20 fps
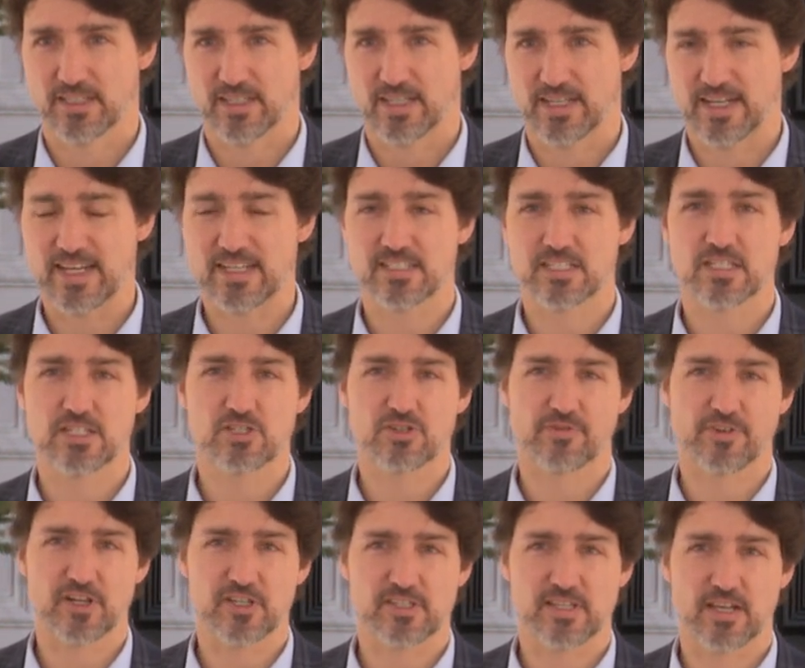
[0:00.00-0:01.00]
and ask each
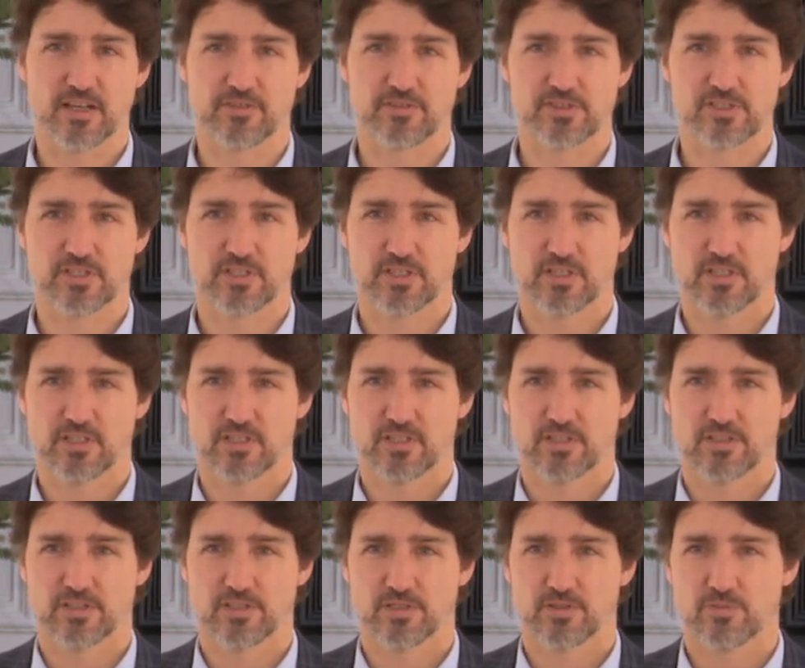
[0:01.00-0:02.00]
of ourselves
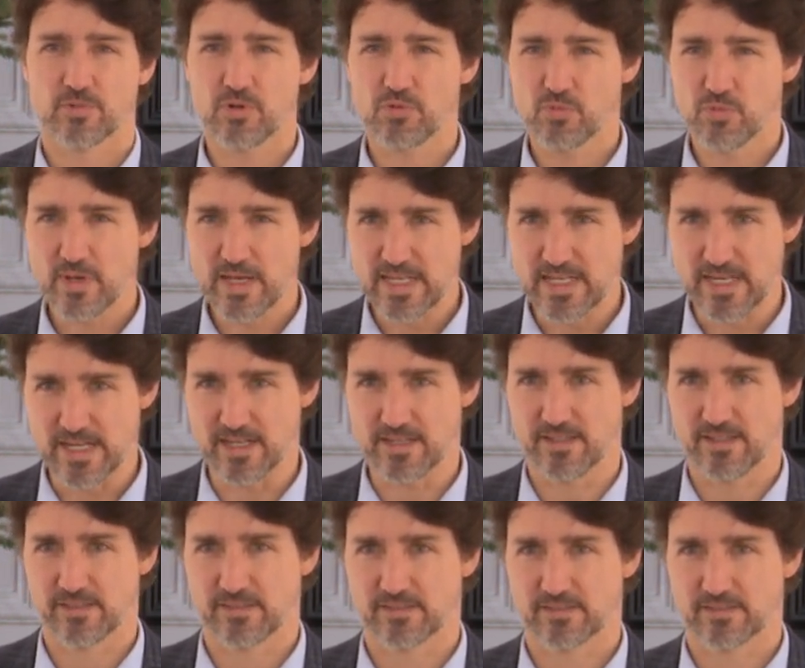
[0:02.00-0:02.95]
what we did